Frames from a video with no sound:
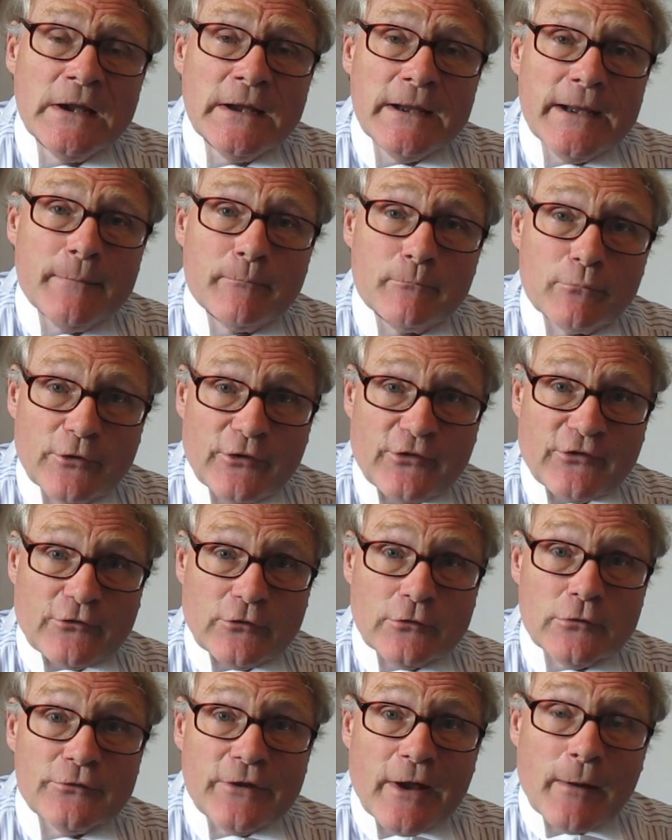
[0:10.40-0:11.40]
in
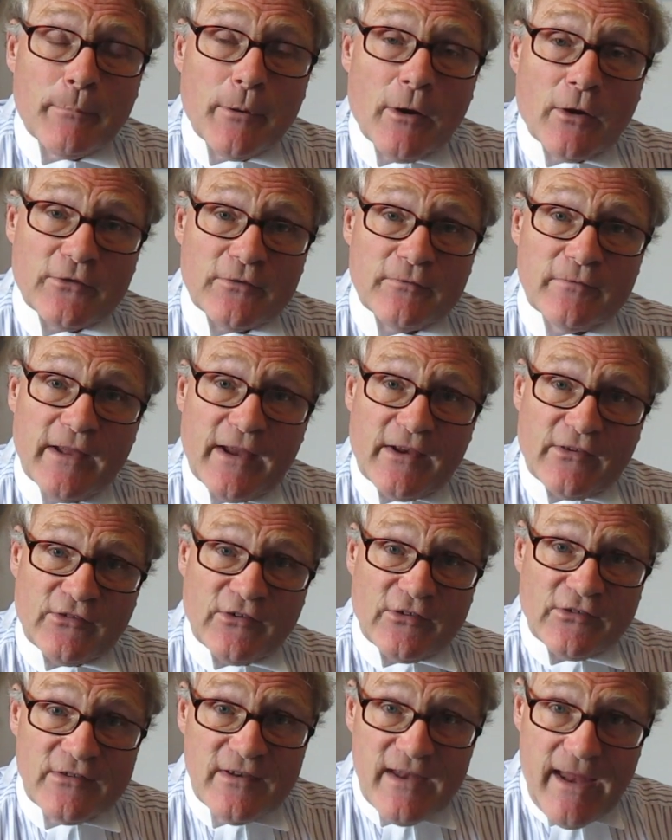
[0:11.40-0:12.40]
Bristol, now part of
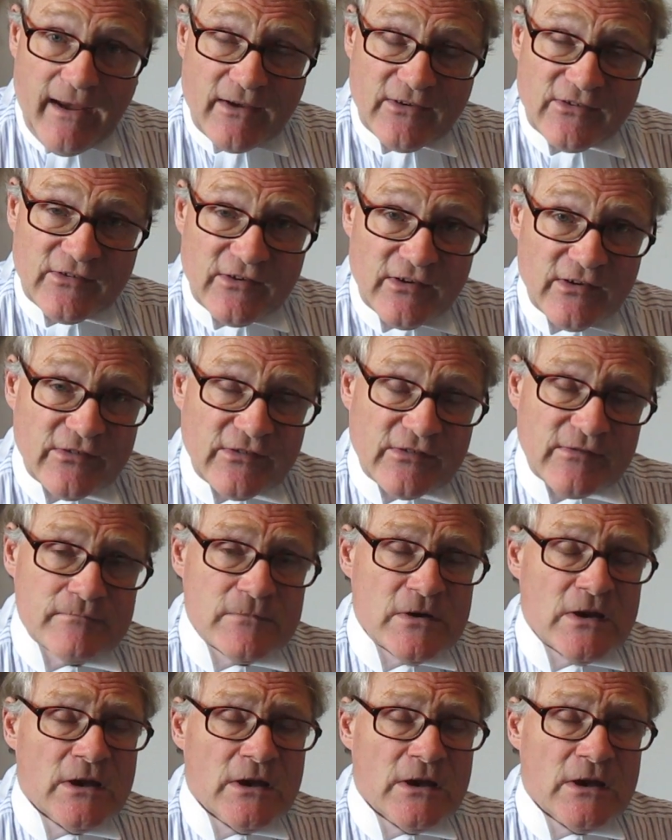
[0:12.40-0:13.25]
LEXISNEXIS.